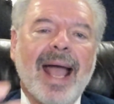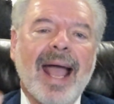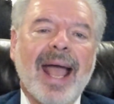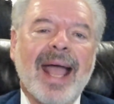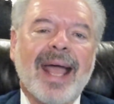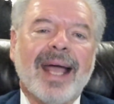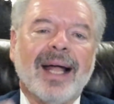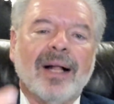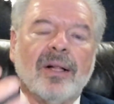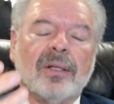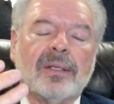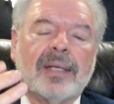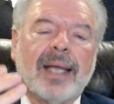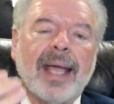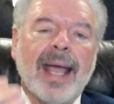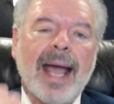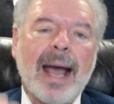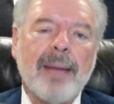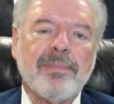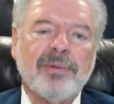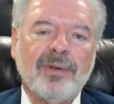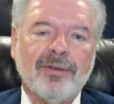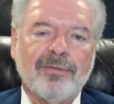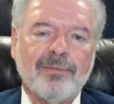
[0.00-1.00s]
held
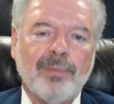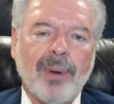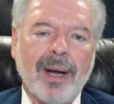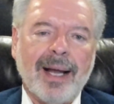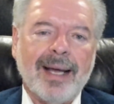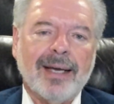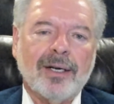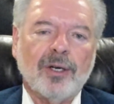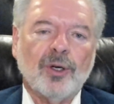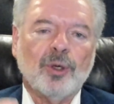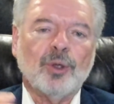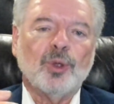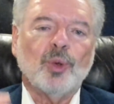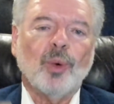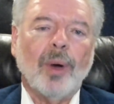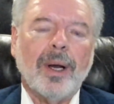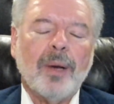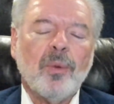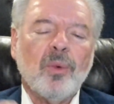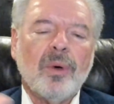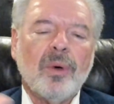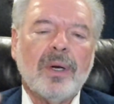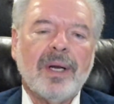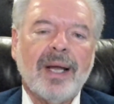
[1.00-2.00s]
captive by it, or do I
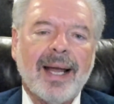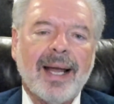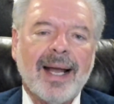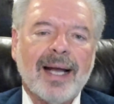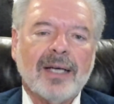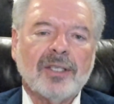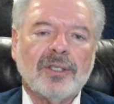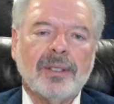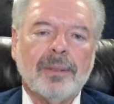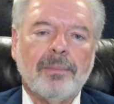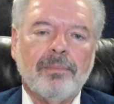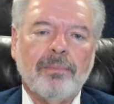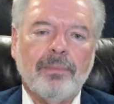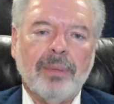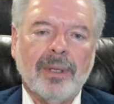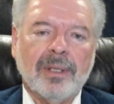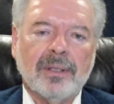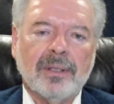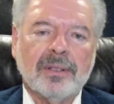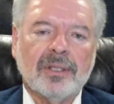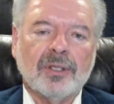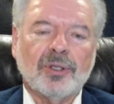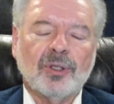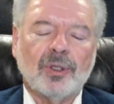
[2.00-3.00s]
want to actually
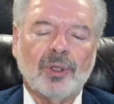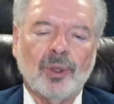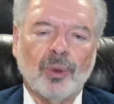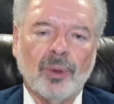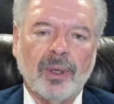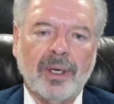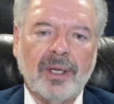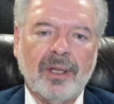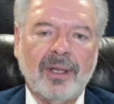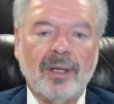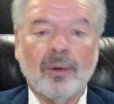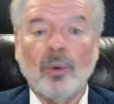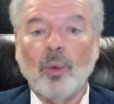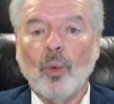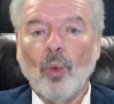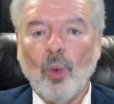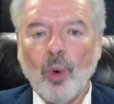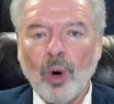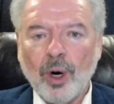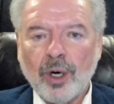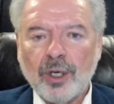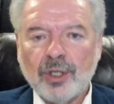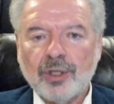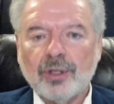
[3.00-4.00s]
build a story that
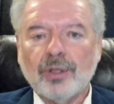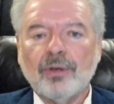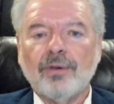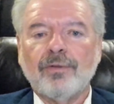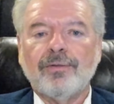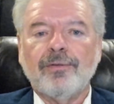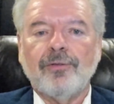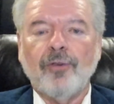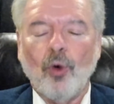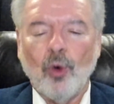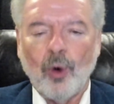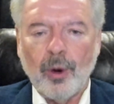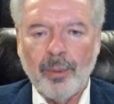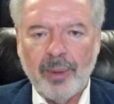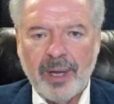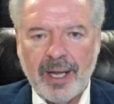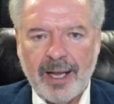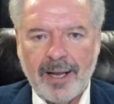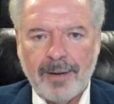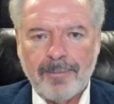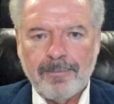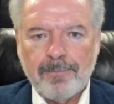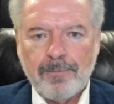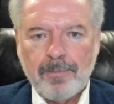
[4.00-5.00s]
works for
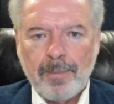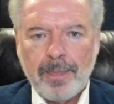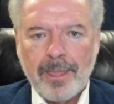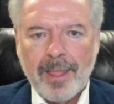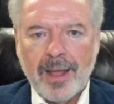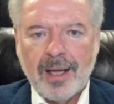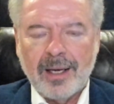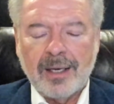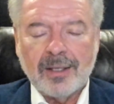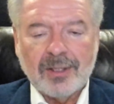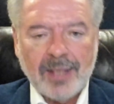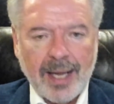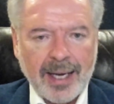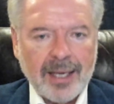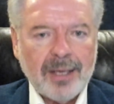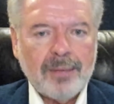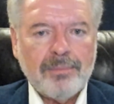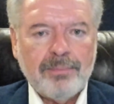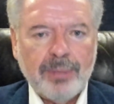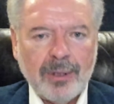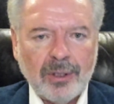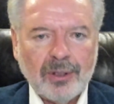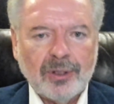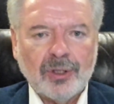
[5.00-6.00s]
me? Because I can
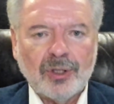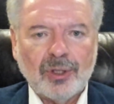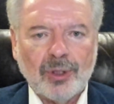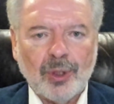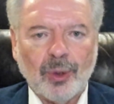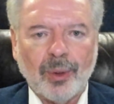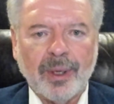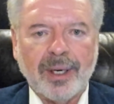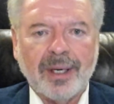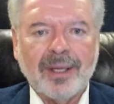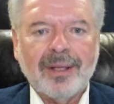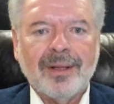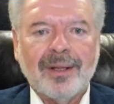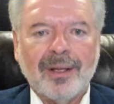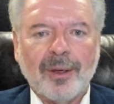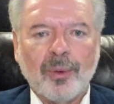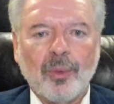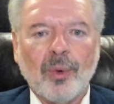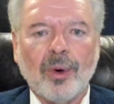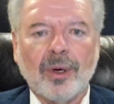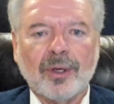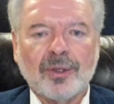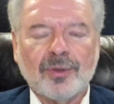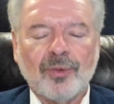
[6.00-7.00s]
build a story that
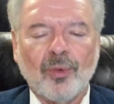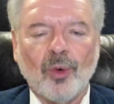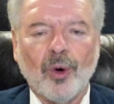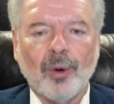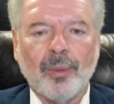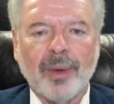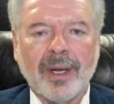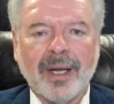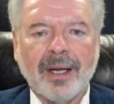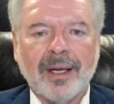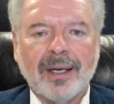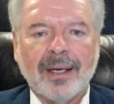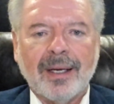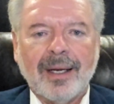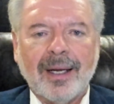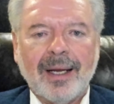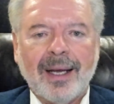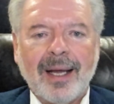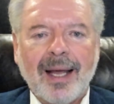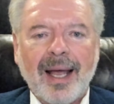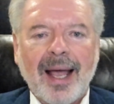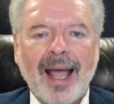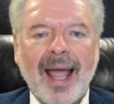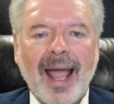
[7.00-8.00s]
works for me
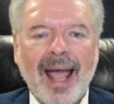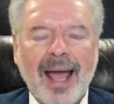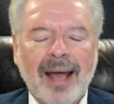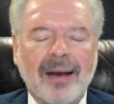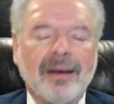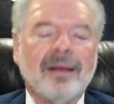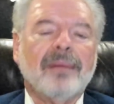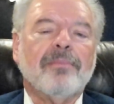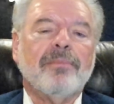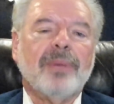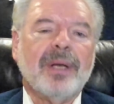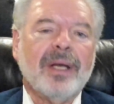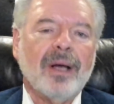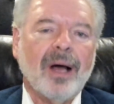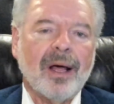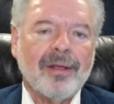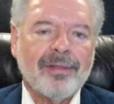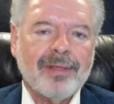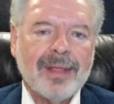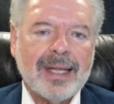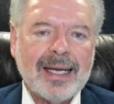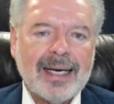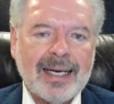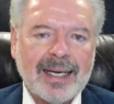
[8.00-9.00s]
and be
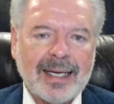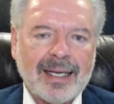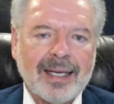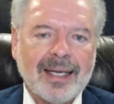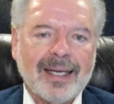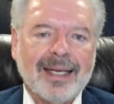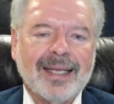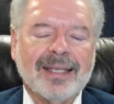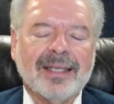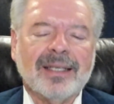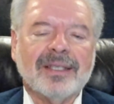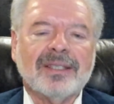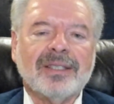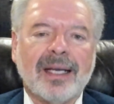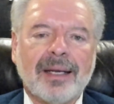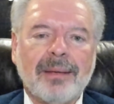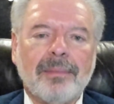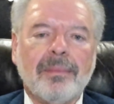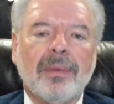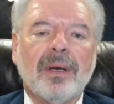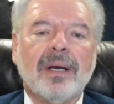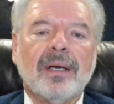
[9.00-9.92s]
authentic in the same